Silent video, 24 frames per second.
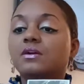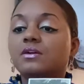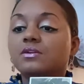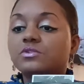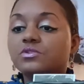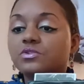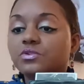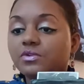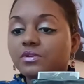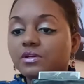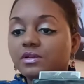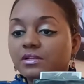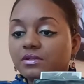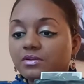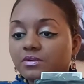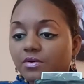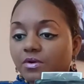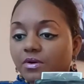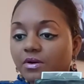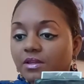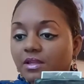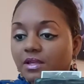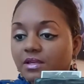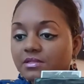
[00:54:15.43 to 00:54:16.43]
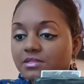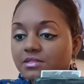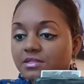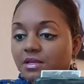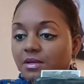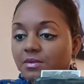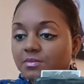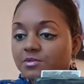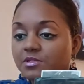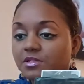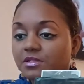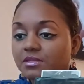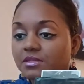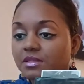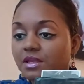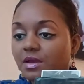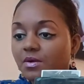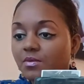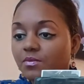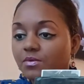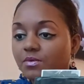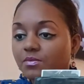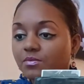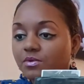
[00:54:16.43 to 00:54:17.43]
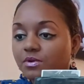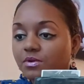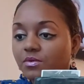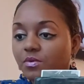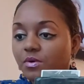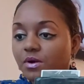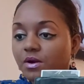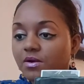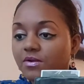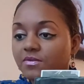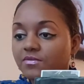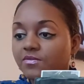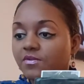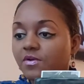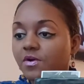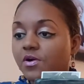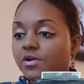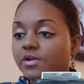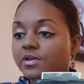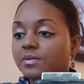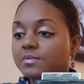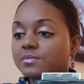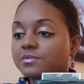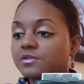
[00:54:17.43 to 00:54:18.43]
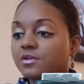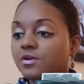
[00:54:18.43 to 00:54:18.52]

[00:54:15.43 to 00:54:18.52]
treat on a subject that would require volumes,